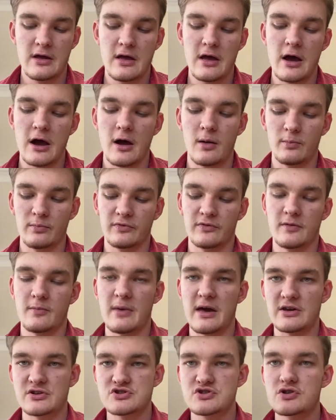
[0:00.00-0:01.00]
to
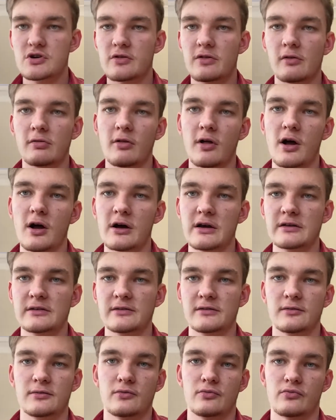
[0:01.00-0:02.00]
make sure the
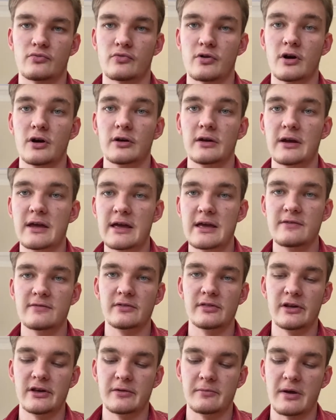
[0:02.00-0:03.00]
lines run
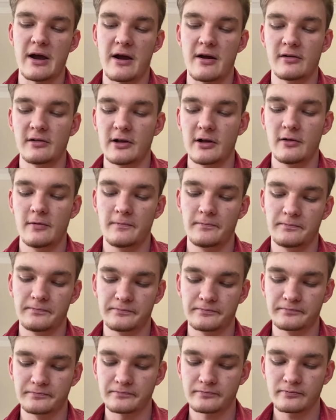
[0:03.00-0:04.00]
evenly in parallel.
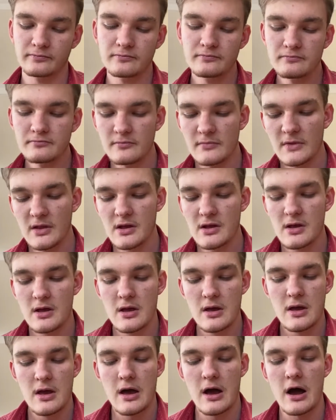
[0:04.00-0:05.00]

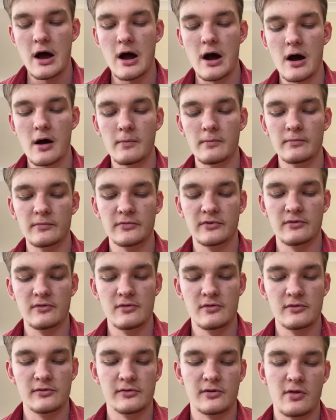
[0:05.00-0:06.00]

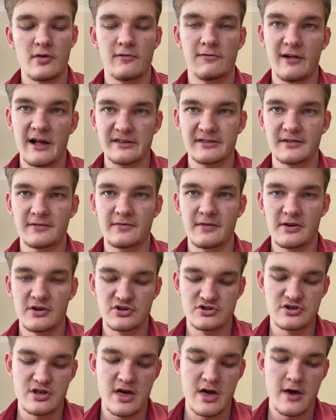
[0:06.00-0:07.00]
So the flats are
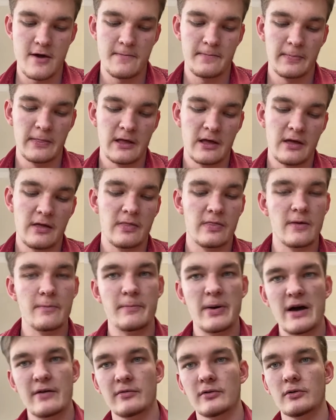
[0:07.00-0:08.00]
finished there. The
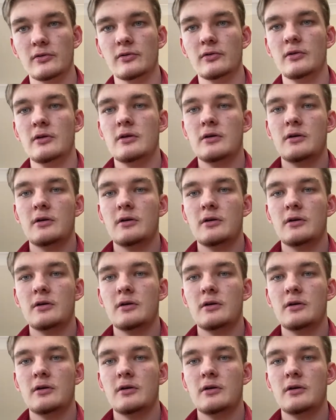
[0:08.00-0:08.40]
bevel,